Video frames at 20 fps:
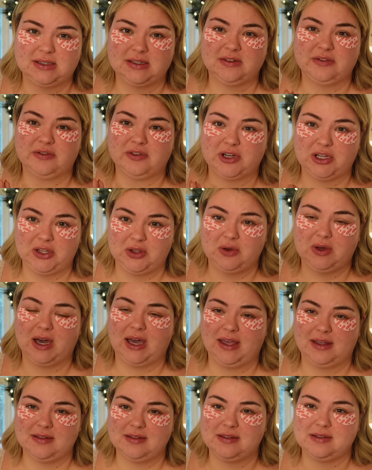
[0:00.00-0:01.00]
for you
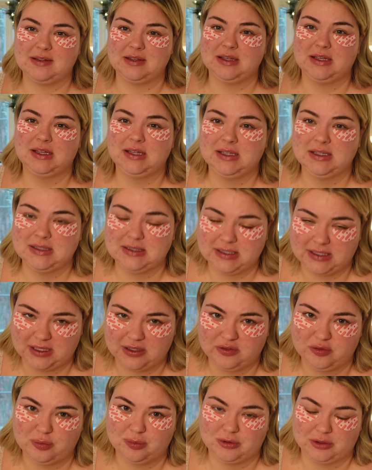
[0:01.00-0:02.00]
guys to
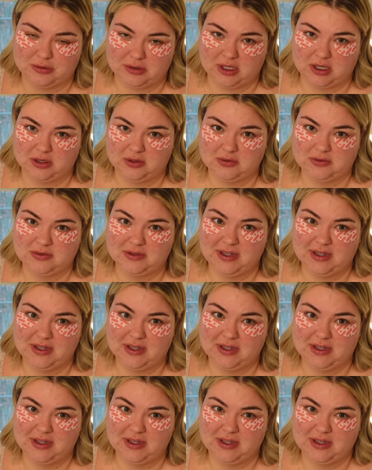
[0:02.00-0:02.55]
give Bruno